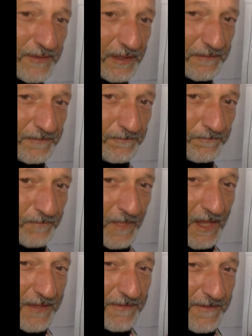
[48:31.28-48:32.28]
thing.
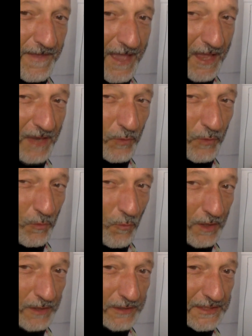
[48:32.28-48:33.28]
And then we
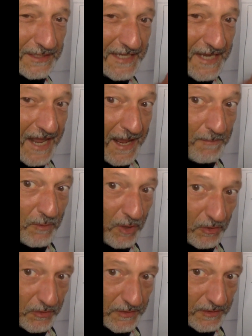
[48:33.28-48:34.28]
want to name the
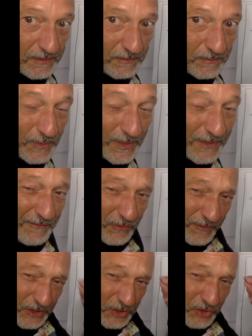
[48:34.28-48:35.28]
person. We want to think of
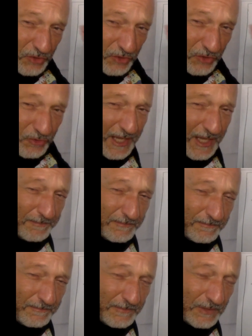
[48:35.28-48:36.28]
an original name.
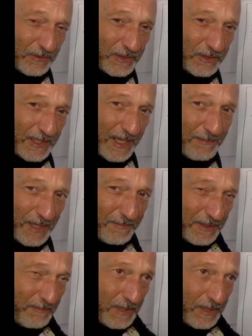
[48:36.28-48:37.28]
So the name
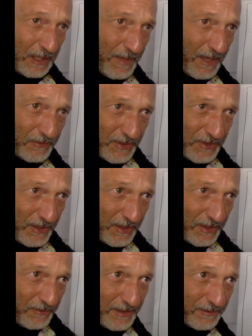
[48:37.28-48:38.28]
can't be Mickey Mouse, Donald
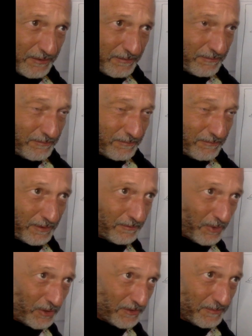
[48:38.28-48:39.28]
Duck, or
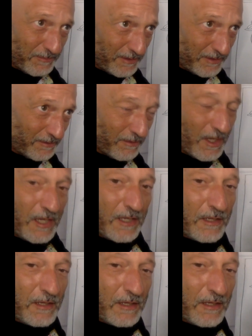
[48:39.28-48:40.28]
Bart Simpson. Or
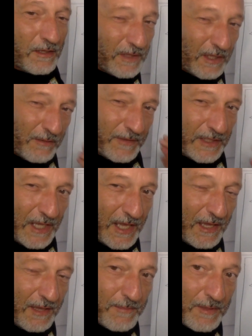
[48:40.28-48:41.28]
think of a
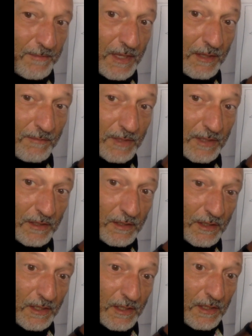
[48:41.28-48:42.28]
name that
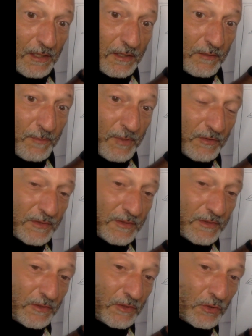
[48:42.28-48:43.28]
maybe the
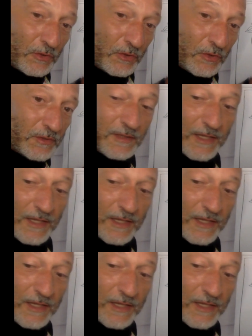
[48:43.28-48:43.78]
person looks